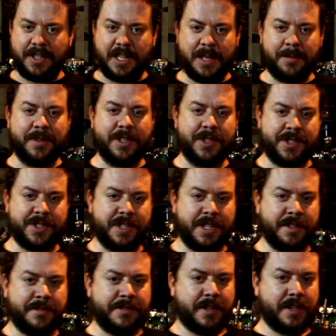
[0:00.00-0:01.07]
keep it
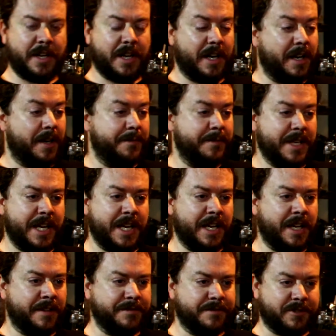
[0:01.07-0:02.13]
interesting for me
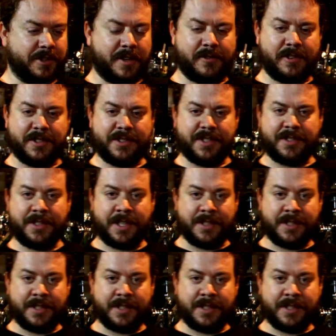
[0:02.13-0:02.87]
and for whoever's listening.